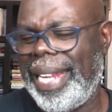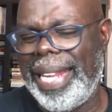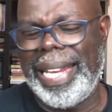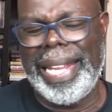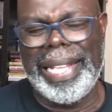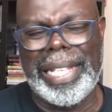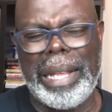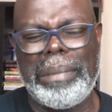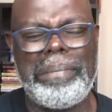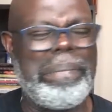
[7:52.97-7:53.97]
It is
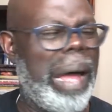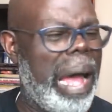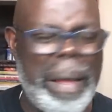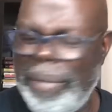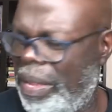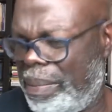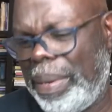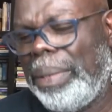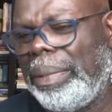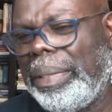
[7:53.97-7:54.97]

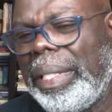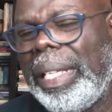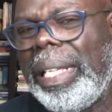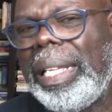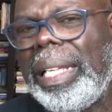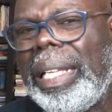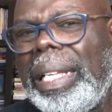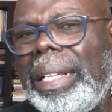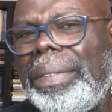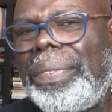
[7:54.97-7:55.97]
abominable
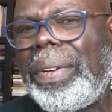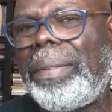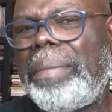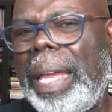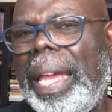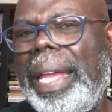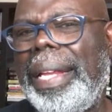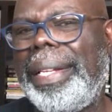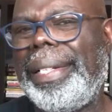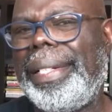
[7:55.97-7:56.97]
for a
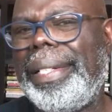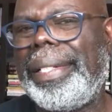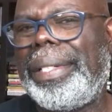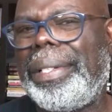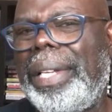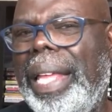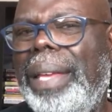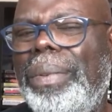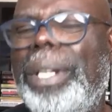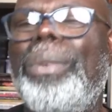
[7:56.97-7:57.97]
man to
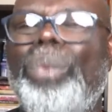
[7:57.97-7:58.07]
lay with a